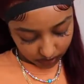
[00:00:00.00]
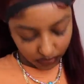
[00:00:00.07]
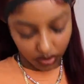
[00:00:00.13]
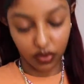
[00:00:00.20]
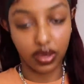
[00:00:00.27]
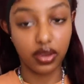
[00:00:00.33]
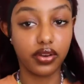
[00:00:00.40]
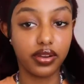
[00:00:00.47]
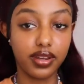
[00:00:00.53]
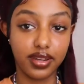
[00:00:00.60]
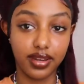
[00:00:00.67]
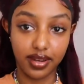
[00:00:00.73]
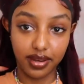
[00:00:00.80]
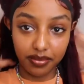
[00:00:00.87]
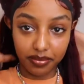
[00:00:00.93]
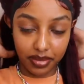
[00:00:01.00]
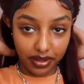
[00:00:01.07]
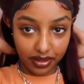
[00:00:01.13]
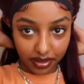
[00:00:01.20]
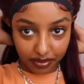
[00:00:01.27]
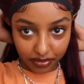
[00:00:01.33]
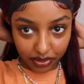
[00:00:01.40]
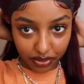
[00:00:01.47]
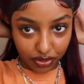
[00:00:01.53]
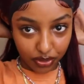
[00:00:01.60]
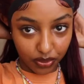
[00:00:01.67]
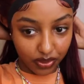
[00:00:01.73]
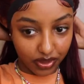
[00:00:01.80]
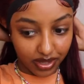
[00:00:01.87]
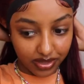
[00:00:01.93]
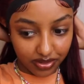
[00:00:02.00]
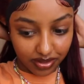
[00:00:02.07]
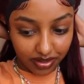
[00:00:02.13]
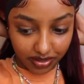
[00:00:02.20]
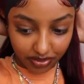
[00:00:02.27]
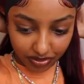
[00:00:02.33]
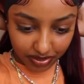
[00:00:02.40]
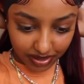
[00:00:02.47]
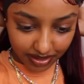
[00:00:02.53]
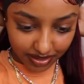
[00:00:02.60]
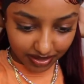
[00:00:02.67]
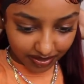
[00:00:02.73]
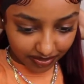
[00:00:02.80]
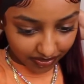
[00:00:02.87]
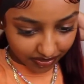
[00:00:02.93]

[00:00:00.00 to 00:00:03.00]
Okay, I already did it, but I'm going to show you guys on another piece.